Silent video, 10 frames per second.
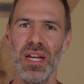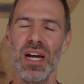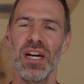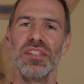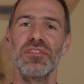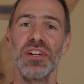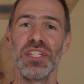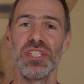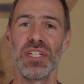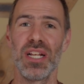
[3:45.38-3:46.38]
and the
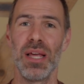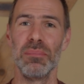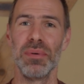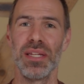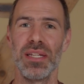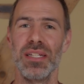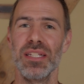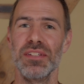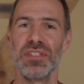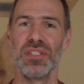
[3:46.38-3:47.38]
friction clamping
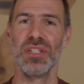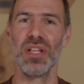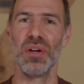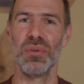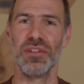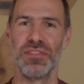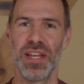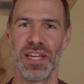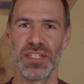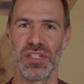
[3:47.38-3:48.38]
leaves no
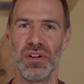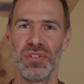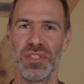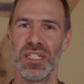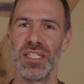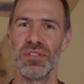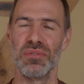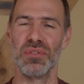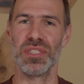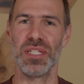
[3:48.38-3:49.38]
effect on the leader
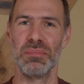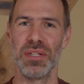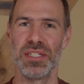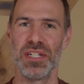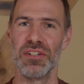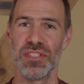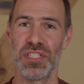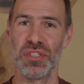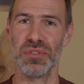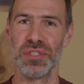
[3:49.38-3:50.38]
or tippet after
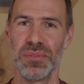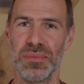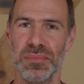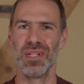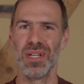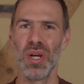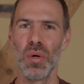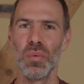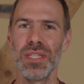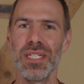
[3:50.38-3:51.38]
use.
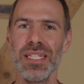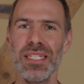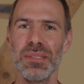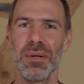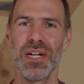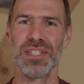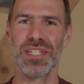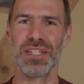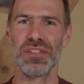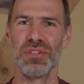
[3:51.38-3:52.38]
With the leader
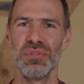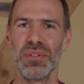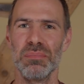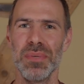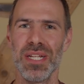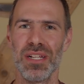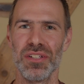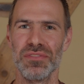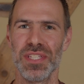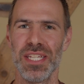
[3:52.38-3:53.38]
passing through the middle
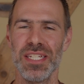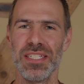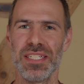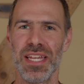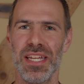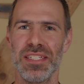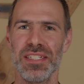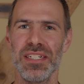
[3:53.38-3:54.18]
of the indicator,